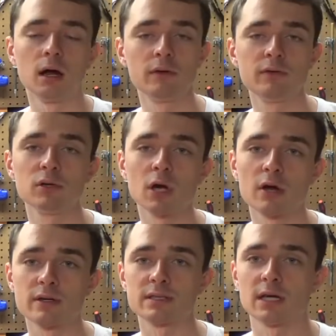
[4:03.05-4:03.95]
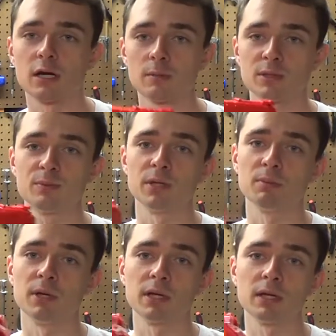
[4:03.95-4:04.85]
If you can call it a sidearm, it's pretty
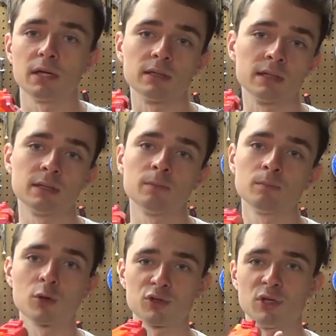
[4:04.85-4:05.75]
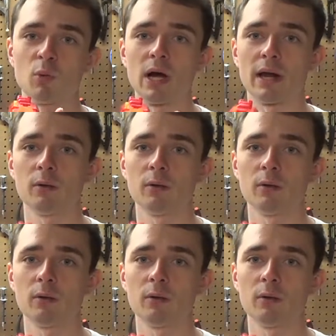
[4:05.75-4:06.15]
big and mostly wide,